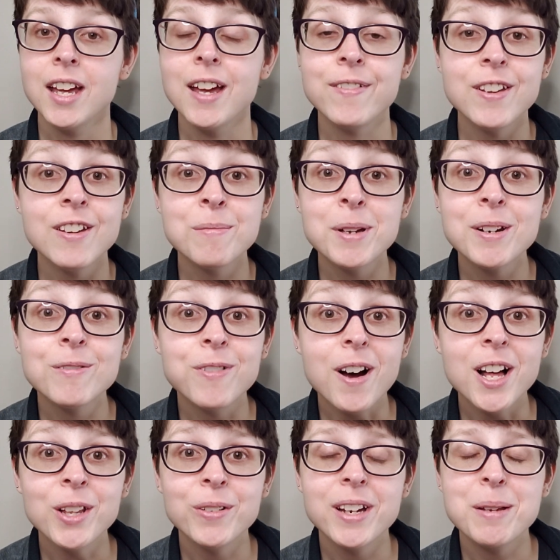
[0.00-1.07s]
If you've been
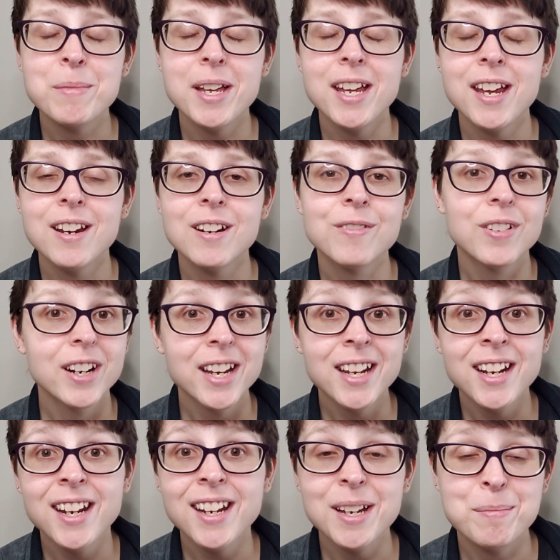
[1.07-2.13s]
following me here for
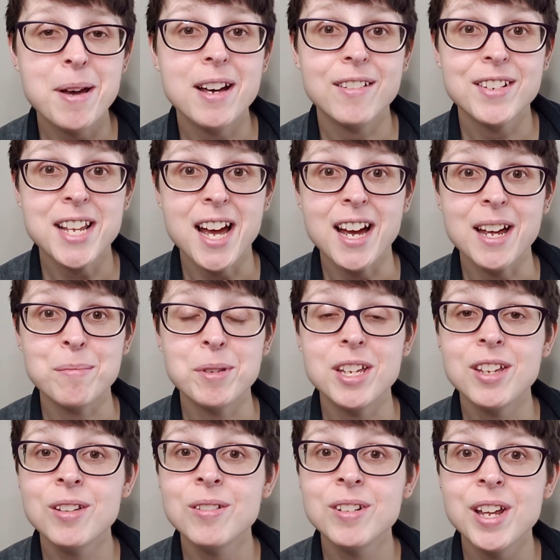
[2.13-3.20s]
any amount of time,
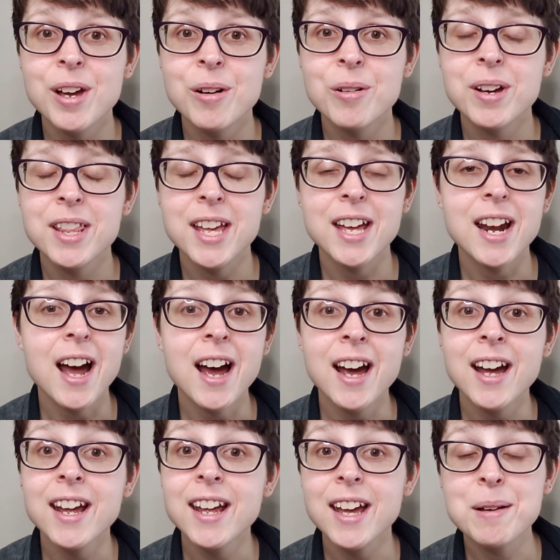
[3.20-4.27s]
you know that
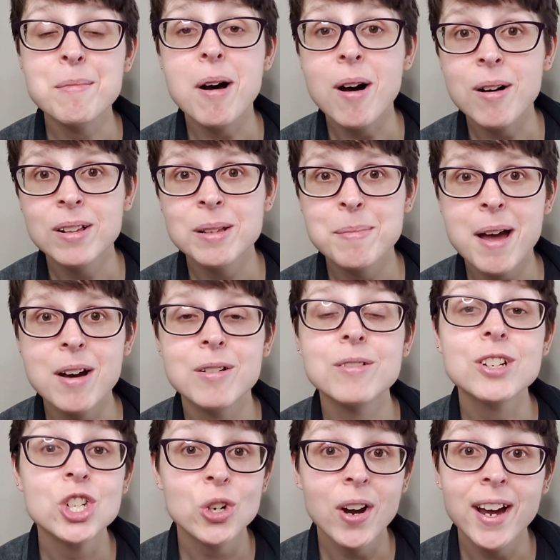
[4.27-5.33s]
I am all about
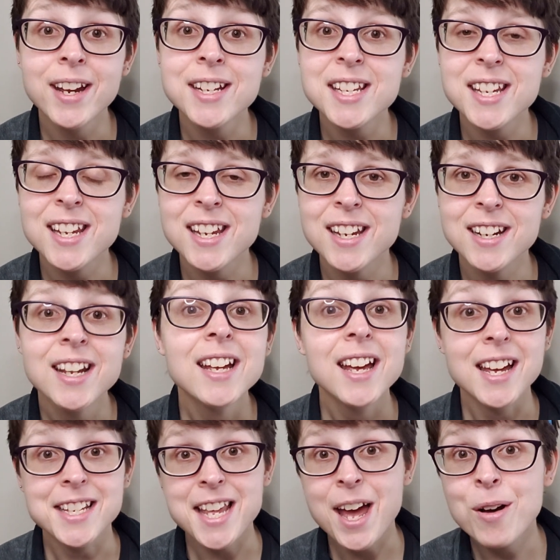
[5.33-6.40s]
trying to eat
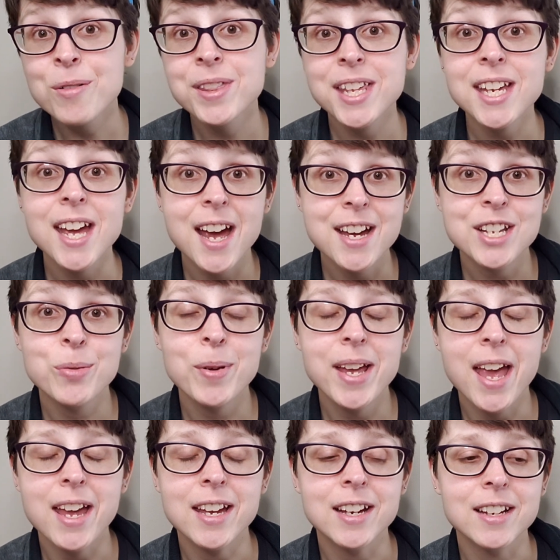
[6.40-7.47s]
as healthy as we
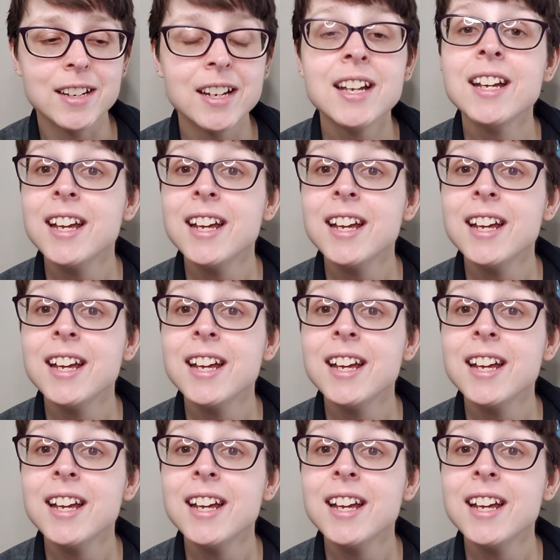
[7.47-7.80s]
can